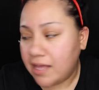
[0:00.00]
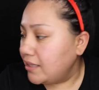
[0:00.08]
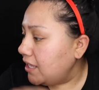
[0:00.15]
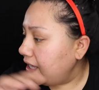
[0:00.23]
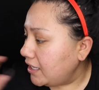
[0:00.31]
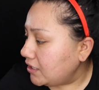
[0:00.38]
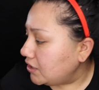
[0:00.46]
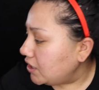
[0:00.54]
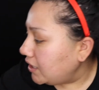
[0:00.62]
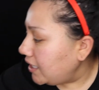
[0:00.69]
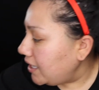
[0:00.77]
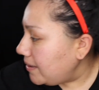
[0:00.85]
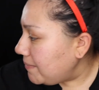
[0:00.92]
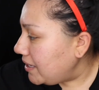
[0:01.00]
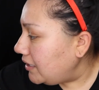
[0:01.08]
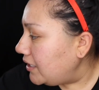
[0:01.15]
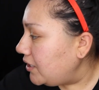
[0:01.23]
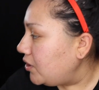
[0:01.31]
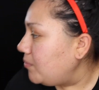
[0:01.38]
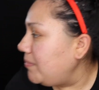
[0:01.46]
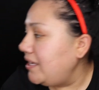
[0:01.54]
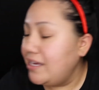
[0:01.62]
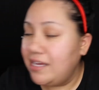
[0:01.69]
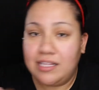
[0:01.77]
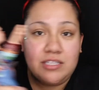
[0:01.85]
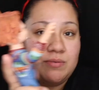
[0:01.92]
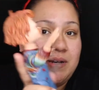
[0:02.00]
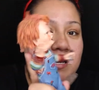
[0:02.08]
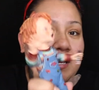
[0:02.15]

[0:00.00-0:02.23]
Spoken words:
Like, look at my little mans right